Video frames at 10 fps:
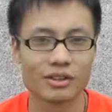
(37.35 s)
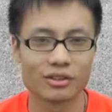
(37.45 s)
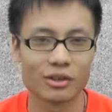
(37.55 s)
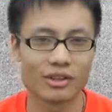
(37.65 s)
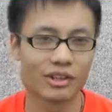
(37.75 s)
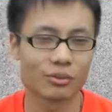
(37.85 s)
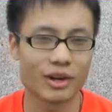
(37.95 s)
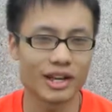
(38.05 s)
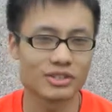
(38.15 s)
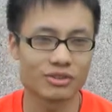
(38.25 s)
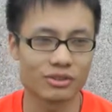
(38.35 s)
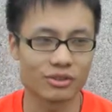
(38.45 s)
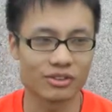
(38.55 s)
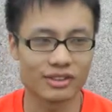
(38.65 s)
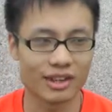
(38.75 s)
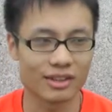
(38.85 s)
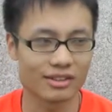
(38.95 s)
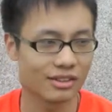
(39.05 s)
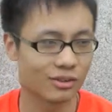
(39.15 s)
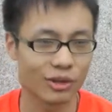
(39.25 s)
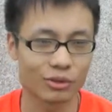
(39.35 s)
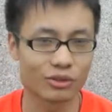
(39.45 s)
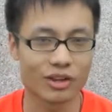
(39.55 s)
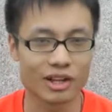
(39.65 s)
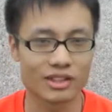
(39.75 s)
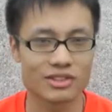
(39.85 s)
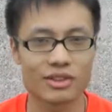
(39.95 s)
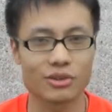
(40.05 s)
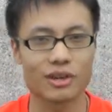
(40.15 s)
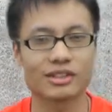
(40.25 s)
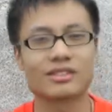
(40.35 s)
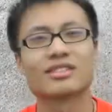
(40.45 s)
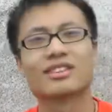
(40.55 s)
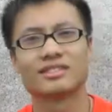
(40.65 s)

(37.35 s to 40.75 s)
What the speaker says: So that is why I chose to go to college in the US.